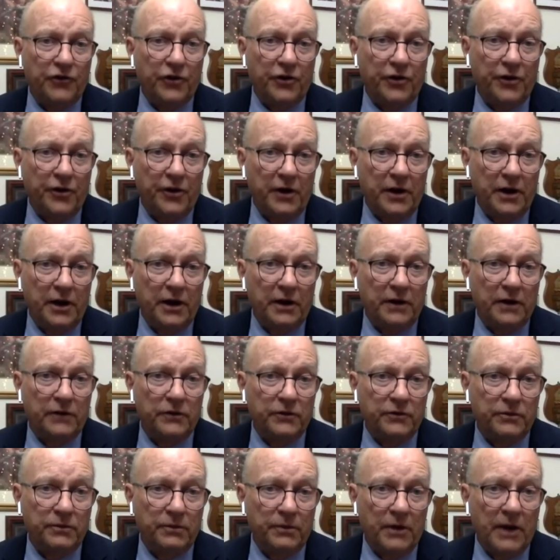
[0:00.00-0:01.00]
on our
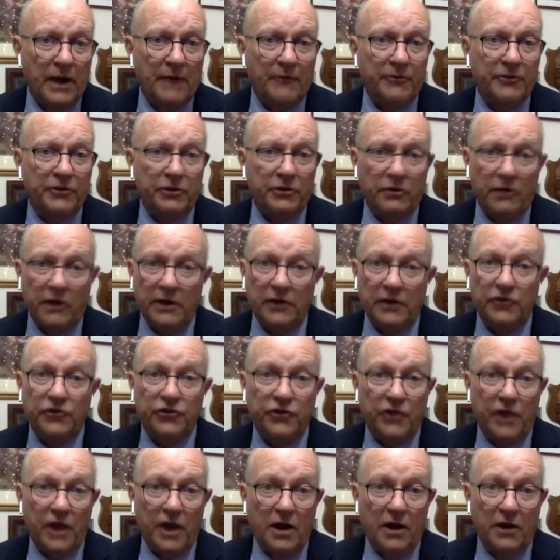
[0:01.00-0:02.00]
hands, perhaps the greatest
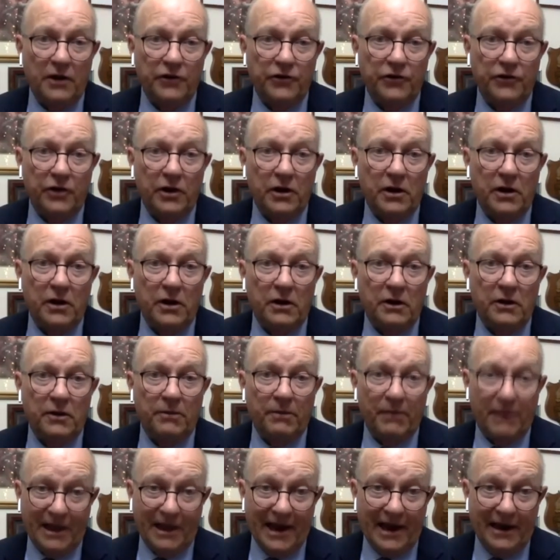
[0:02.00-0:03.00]
challenge the
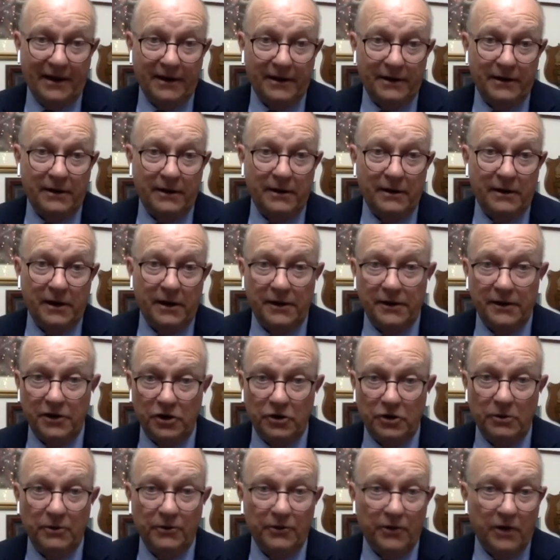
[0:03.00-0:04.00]
planet and the
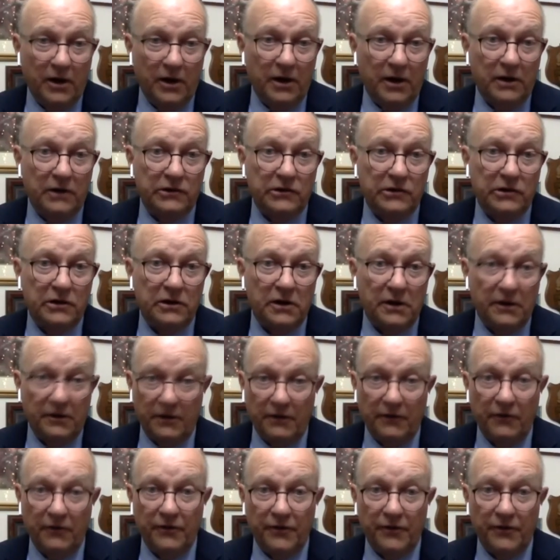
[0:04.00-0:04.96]
human race have ever